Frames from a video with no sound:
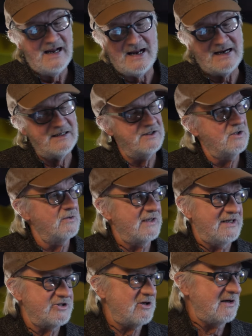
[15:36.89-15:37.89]
And I didn't know
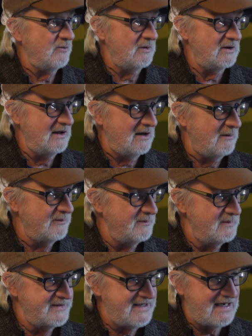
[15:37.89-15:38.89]
that. Jerry Wilhelm
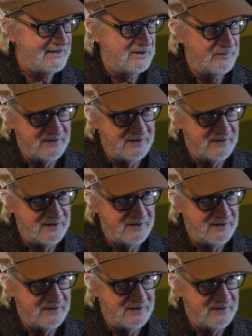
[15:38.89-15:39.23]
sat there